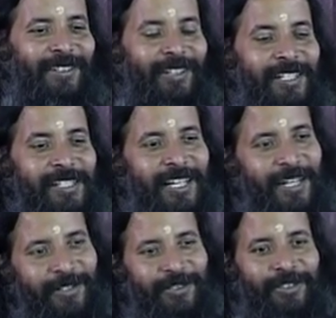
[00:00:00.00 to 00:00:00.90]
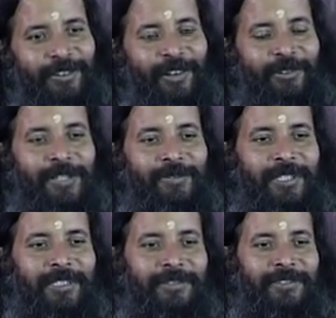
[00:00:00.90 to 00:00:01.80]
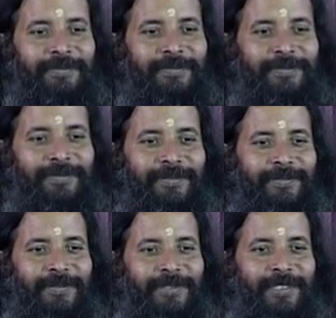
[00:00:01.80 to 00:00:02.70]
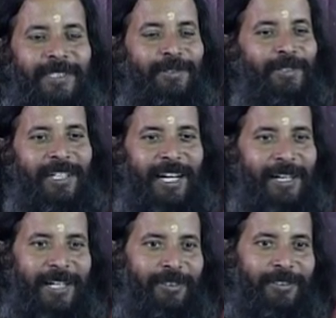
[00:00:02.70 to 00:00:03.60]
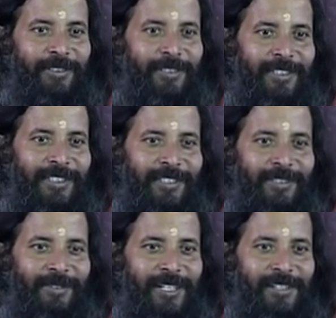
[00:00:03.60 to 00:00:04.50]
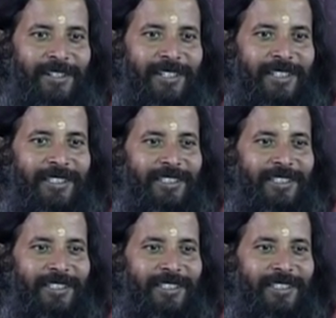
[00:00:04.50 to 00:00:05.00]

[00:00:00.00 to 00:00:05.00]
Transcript: God is there always with you. You tell, I don't know, where is God?